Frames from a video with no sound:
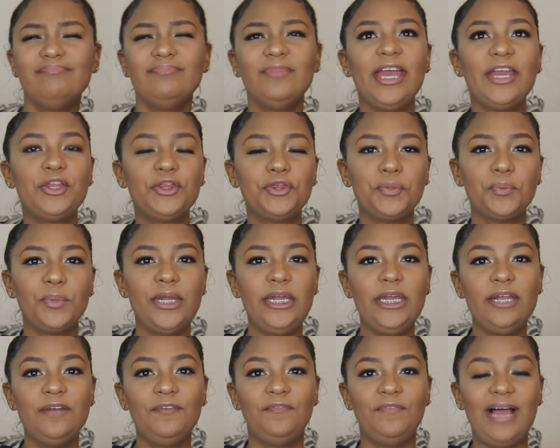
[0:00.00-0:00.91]
like
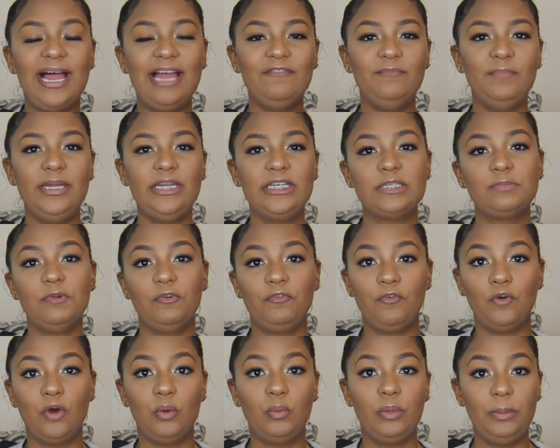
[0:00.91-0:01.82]
3 to 5 minutes
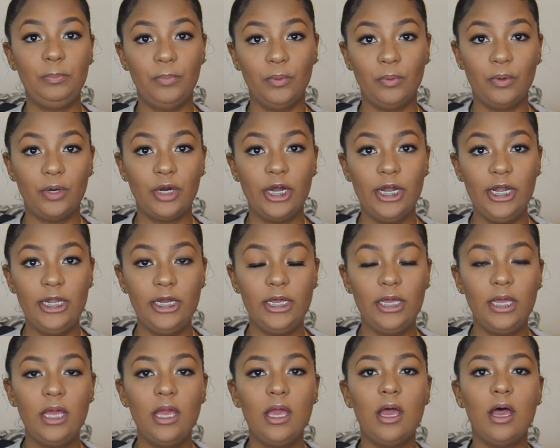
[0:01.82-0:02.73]
before we
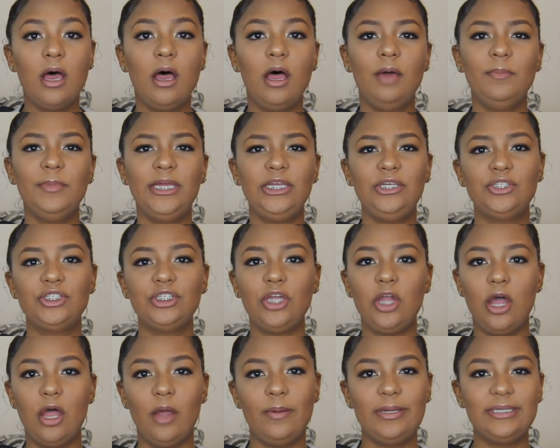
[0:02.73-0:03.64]
board. They
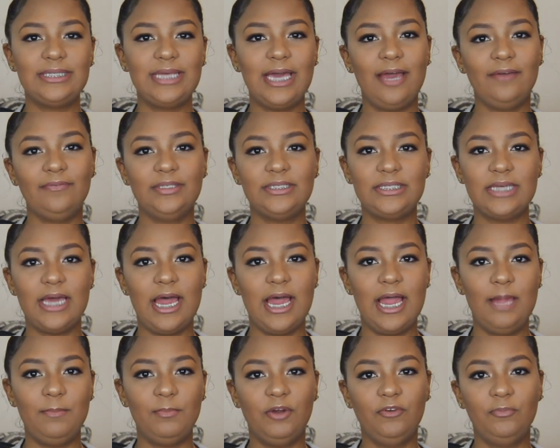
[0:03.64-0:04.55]
usually always have the
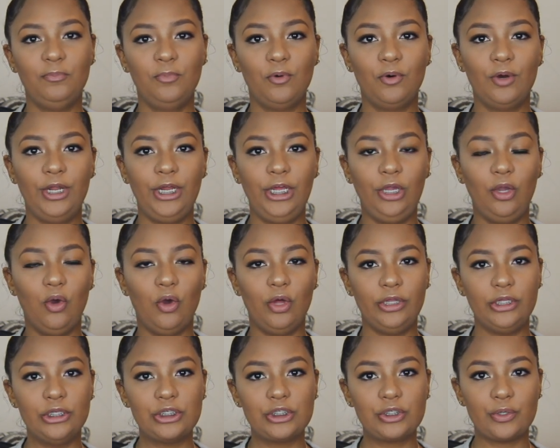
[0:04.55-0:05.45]
time of boarding
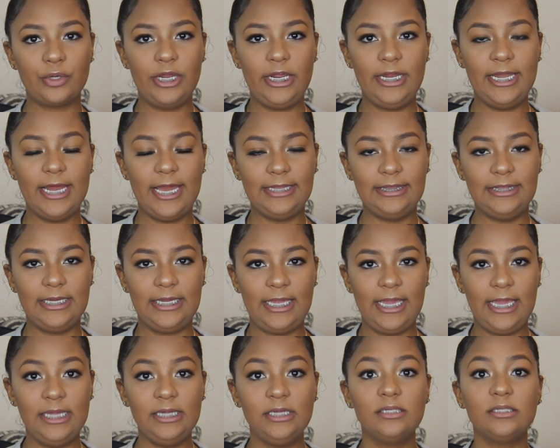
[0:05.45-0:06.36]
on the screen at the
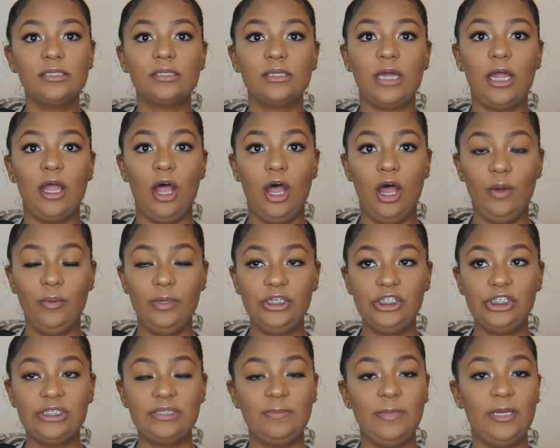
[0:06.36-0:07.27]
gate, so I
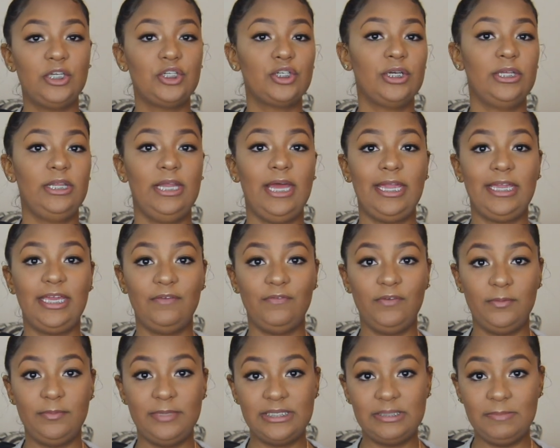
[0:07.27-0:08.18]
always just make sure that I
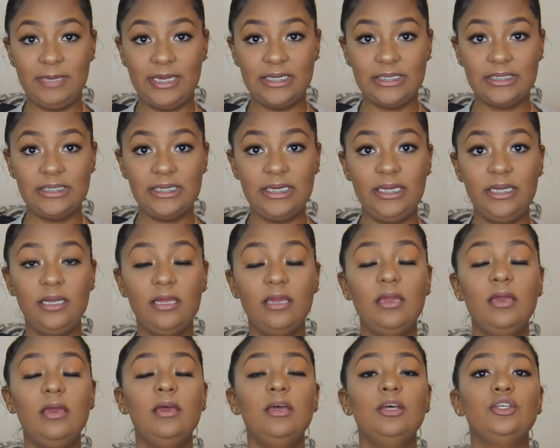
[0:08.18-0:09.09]
give him his medicine,
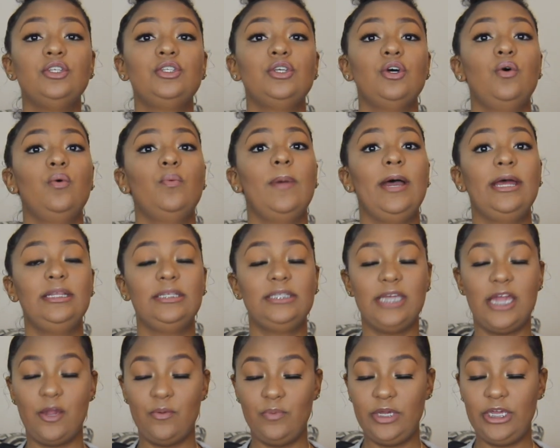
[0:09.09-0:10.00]
so by the
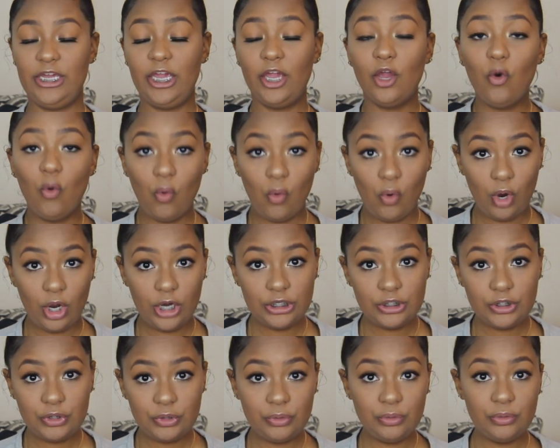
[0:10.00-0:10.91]
time we get
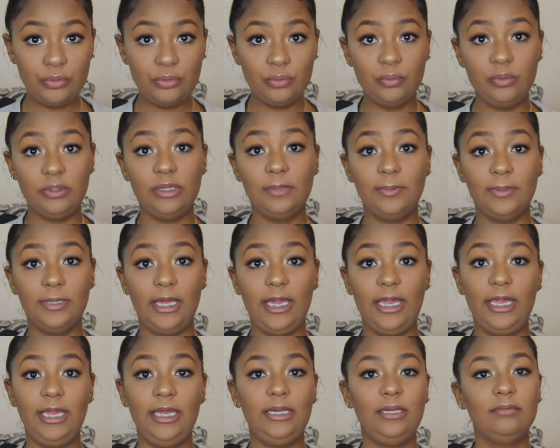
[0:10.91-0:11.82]
onto the
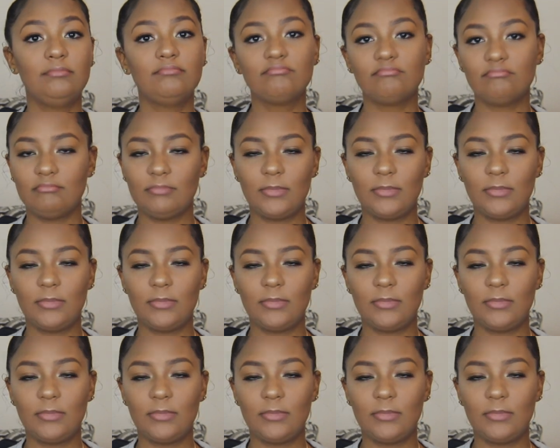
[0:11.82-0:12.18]
plane,